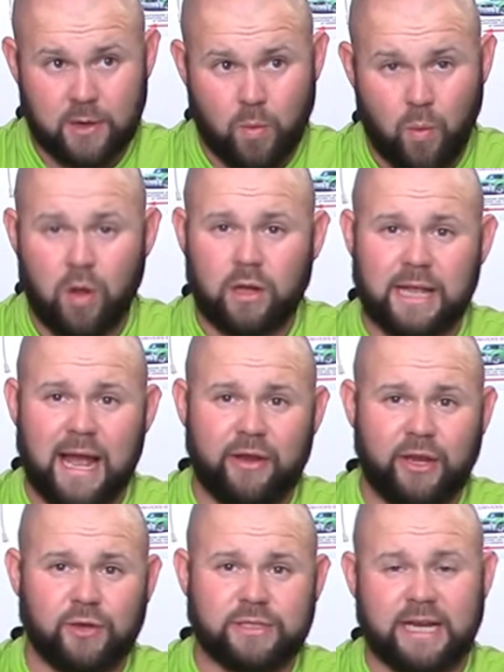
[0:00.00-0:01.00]
will allow
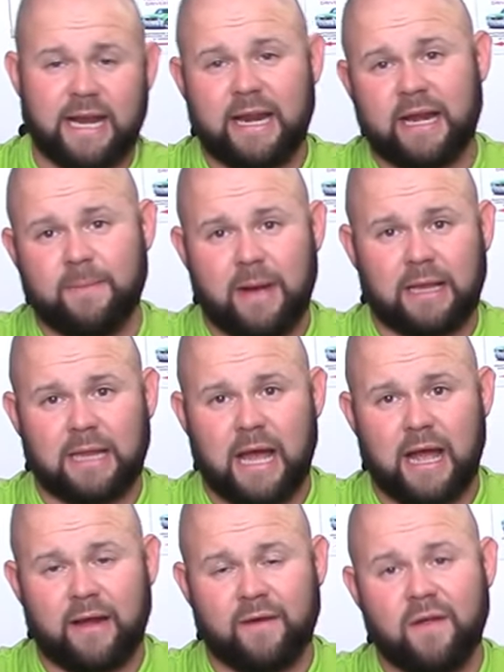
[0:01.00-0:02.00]
you to get into my
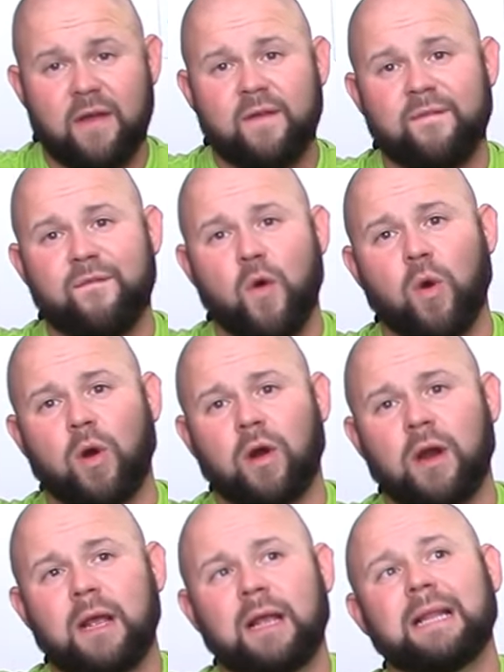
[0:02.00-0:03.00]
line
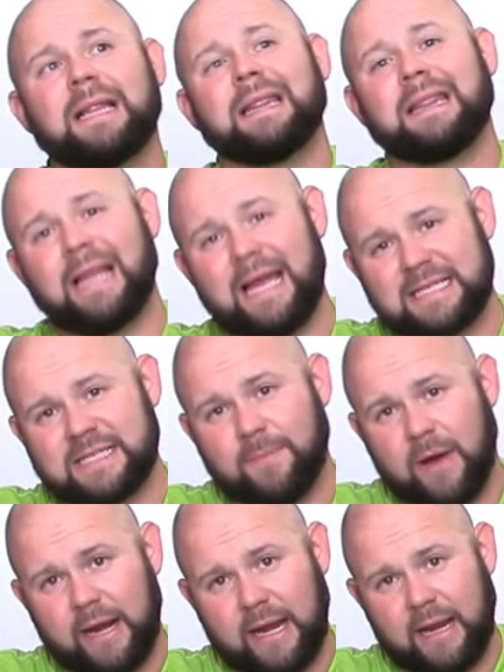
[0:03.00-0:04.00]
for less
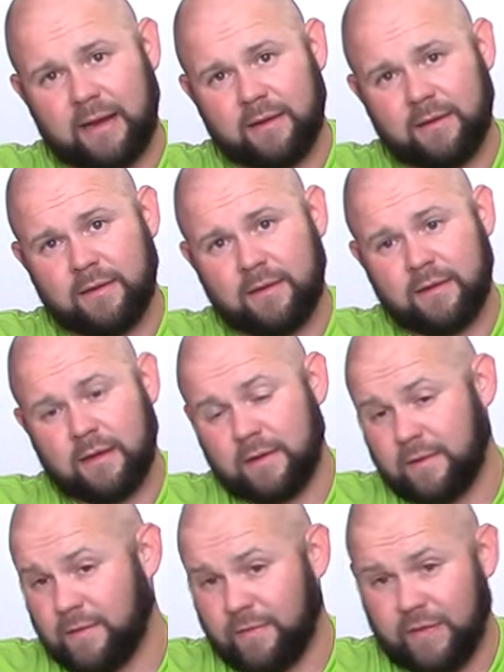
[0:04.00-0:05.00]
money
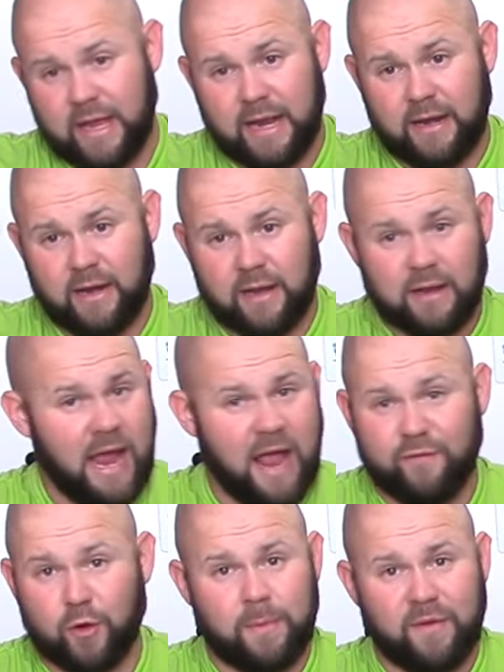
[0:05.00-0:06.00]
than
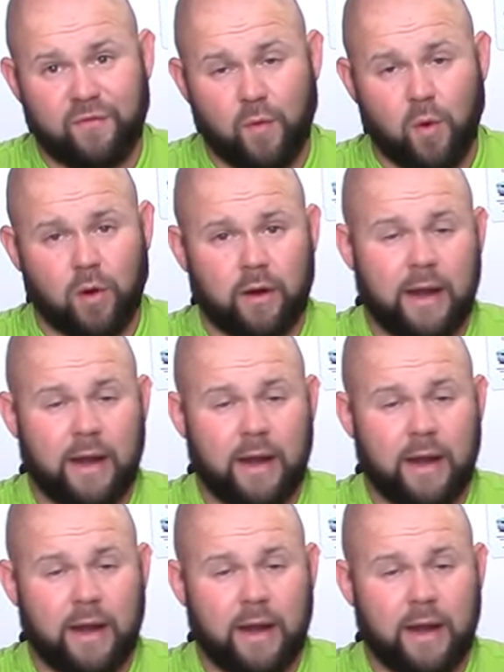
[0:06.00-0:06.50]
ever before.